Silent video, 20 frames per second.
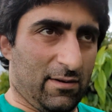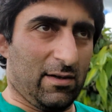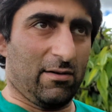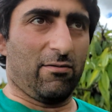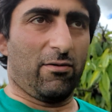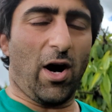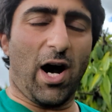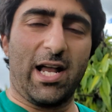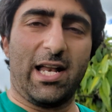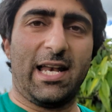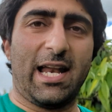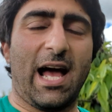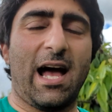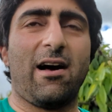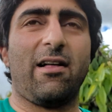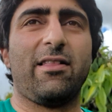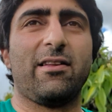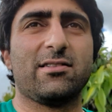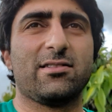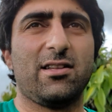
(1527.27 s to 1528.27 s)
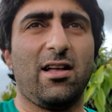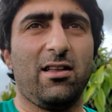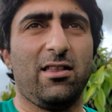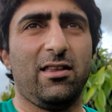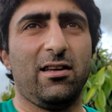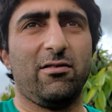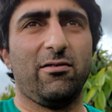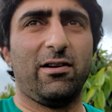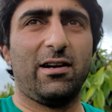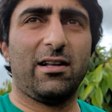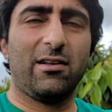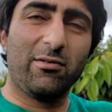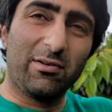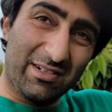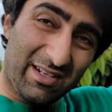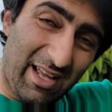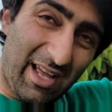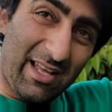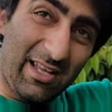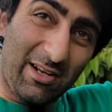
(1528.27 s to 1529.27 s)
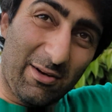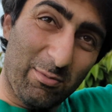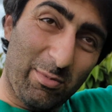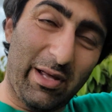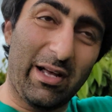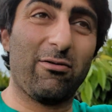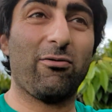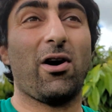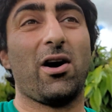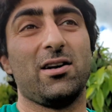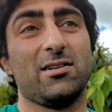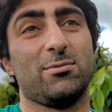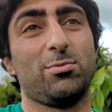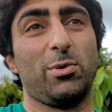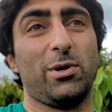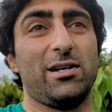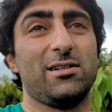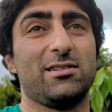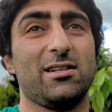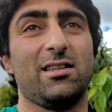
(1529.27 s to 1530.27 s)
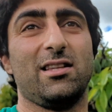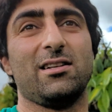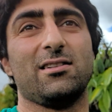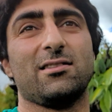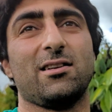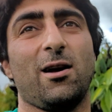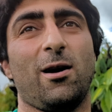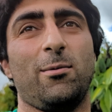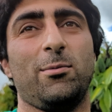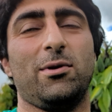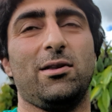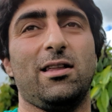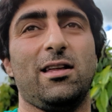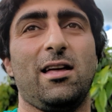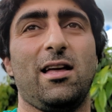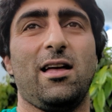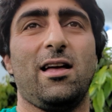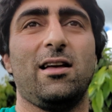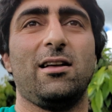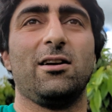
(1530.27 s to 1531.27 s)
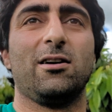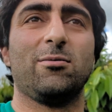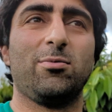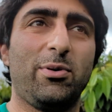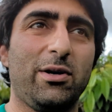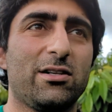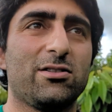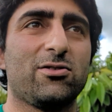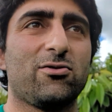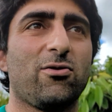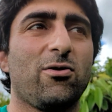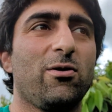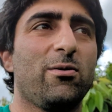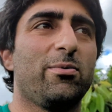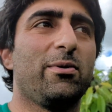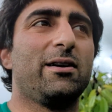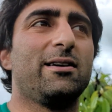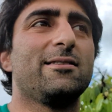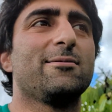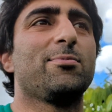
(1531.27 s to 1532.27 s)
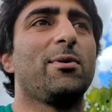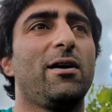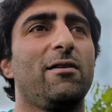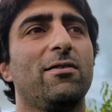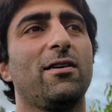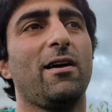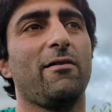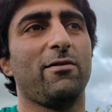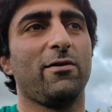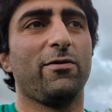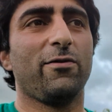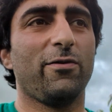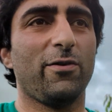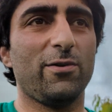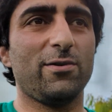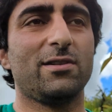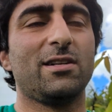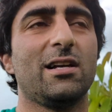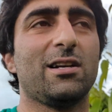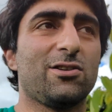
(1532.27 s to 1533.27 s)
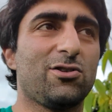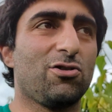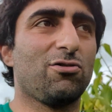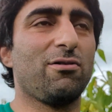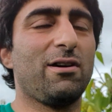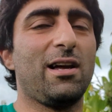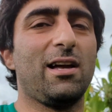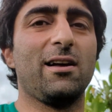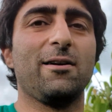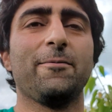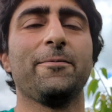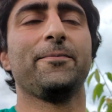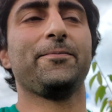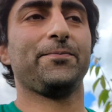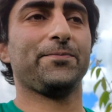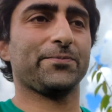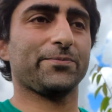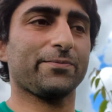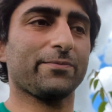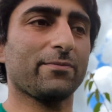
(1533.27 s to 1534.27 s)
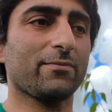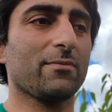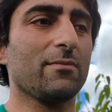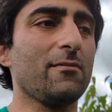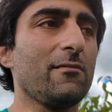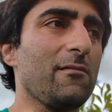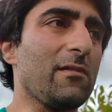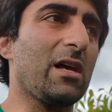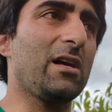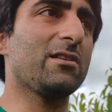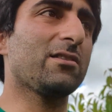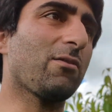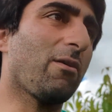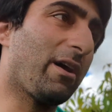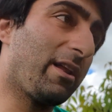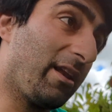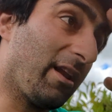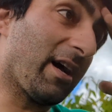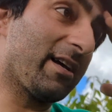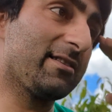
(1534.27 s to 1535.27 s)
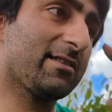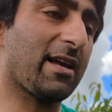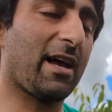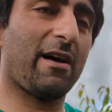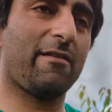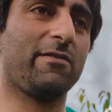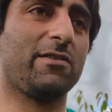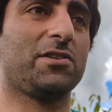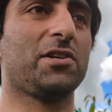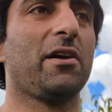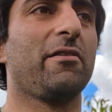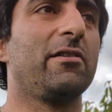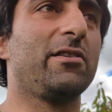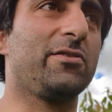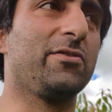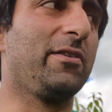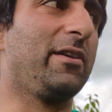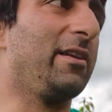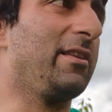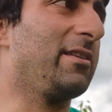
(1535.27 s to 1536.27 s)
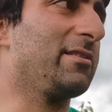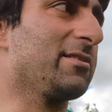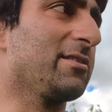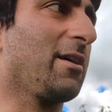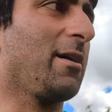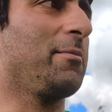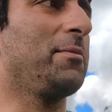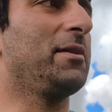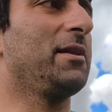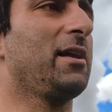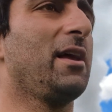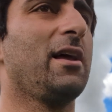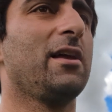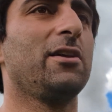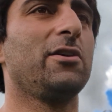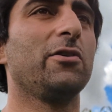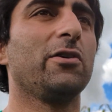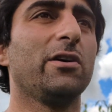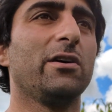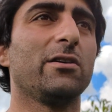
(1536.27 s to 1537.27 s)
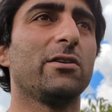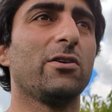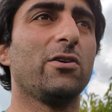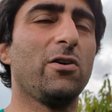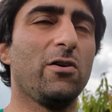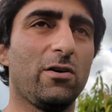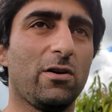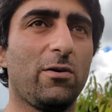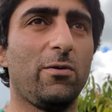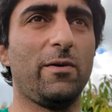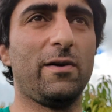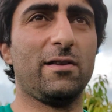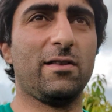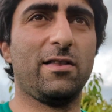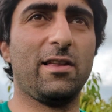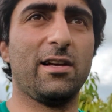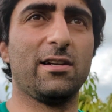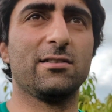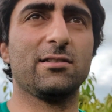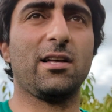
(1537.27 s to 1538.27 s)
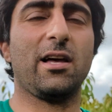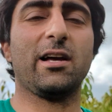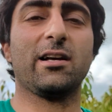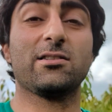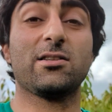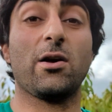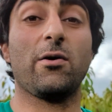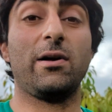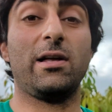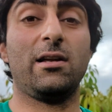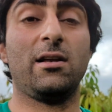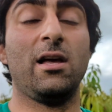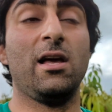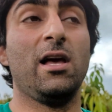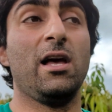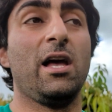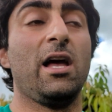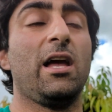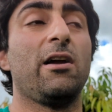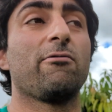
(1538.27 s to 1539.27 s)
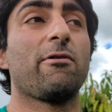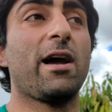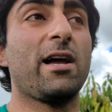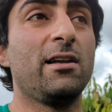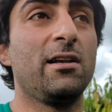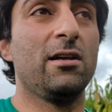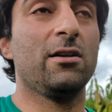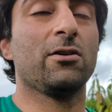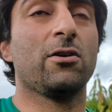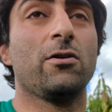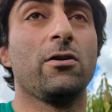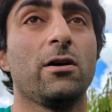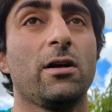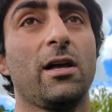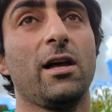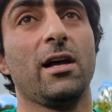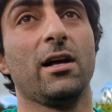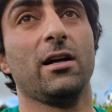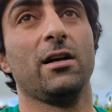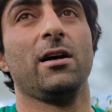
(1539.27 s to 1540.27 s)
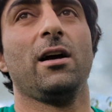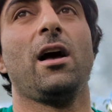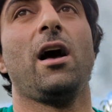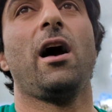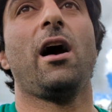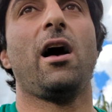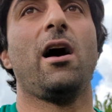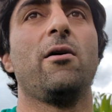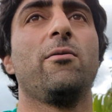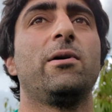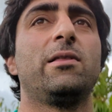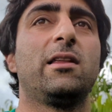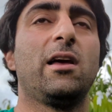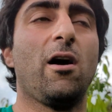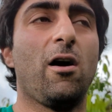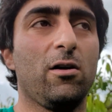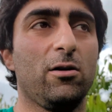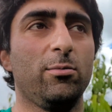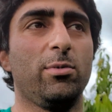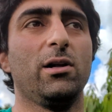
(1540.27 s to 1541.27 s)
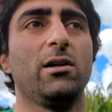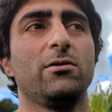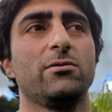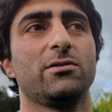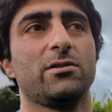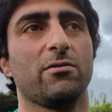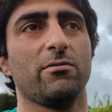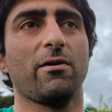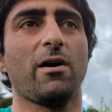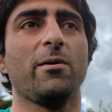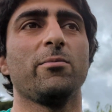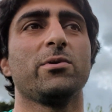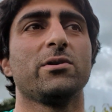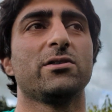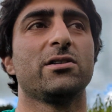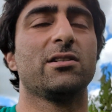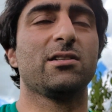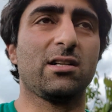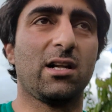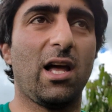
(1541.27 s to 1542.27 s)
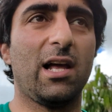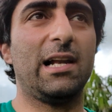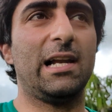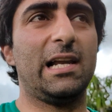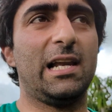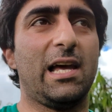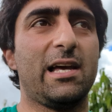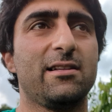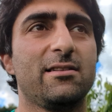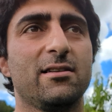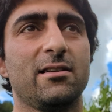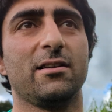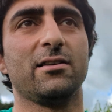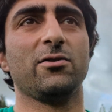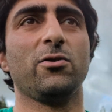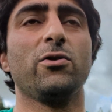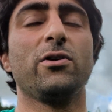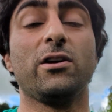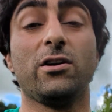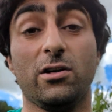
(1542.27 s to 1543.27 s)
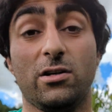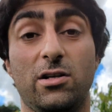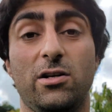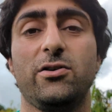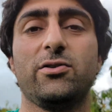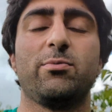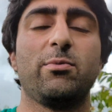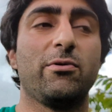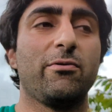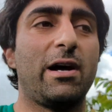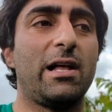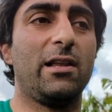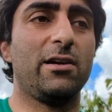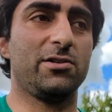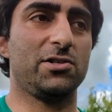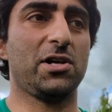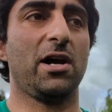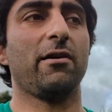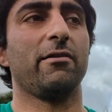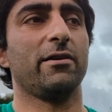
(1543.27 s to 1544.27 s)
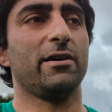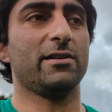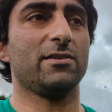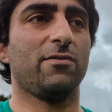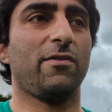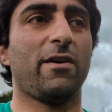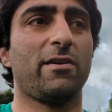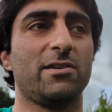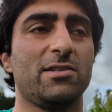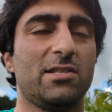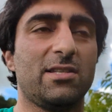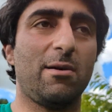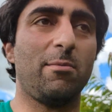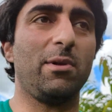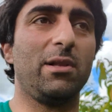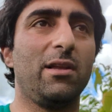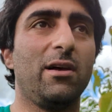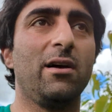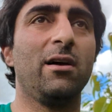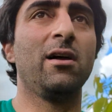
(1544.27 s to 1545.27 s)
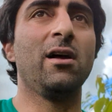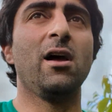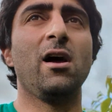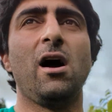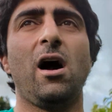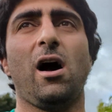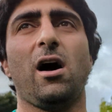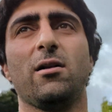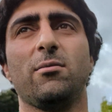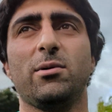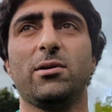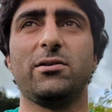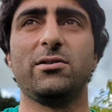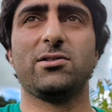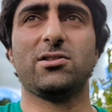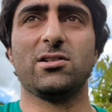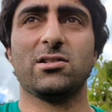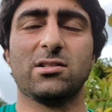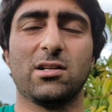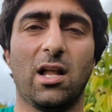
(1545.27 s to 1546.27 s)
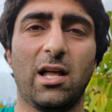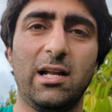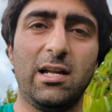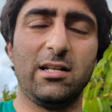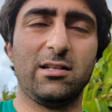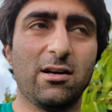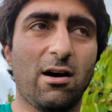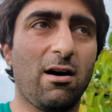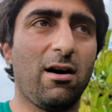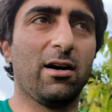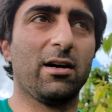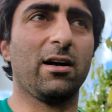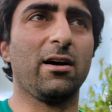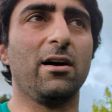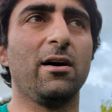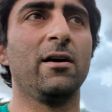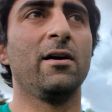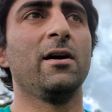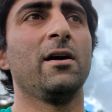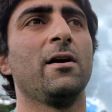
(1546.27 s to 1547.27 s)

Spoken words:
right now there's nothing real. Okay, you can pick raspberries at this time of the year, you can pick strawberries, but if you have a fruiting tree, it's quite nice to have a cherry tree at this time of the year. You can cook with things like, so in Iranian cooking, when the albalus are ripe, which is slightly later, or you could use Mela Cherry, it's very similar. Albalu is just slightly darker.